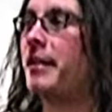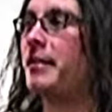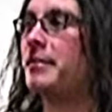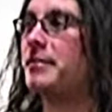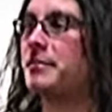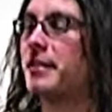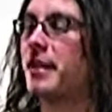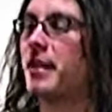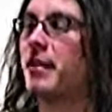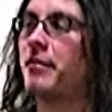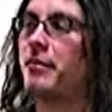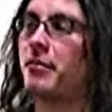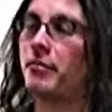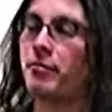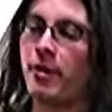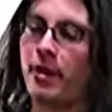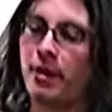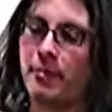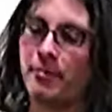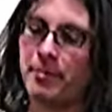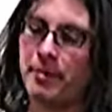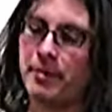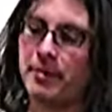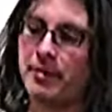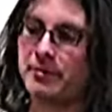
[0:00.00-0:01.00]
they sound
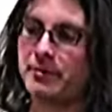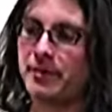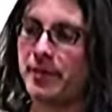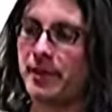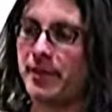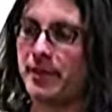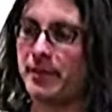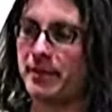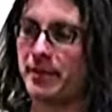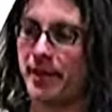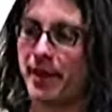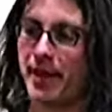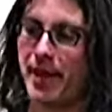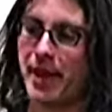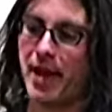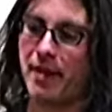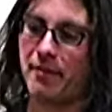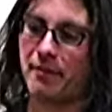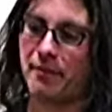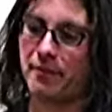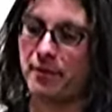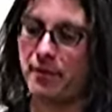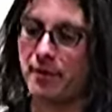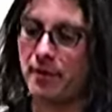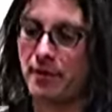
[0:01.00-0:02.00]
great because they
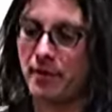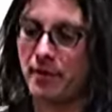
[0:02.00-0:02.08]
have